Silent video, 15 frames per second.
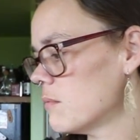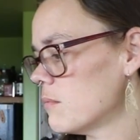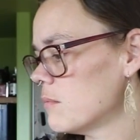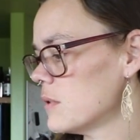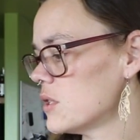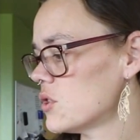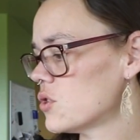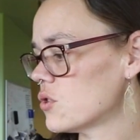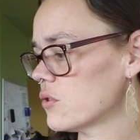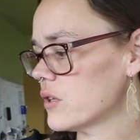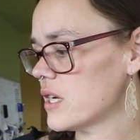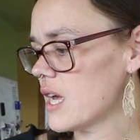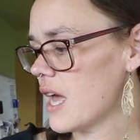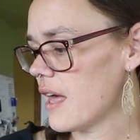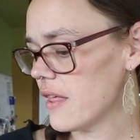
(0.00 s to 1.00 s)

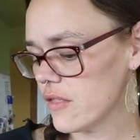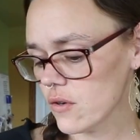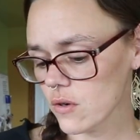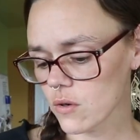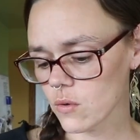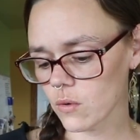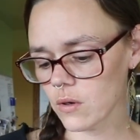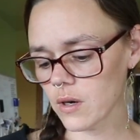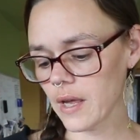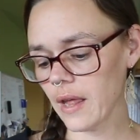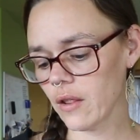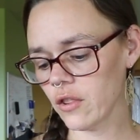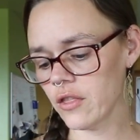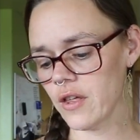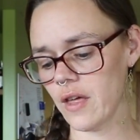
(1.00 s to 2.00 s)
Missouri Heather or
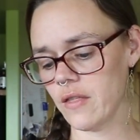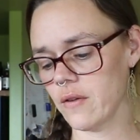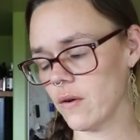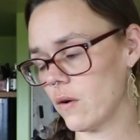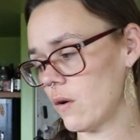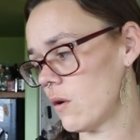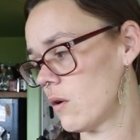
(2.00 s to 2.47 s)
Health Heather?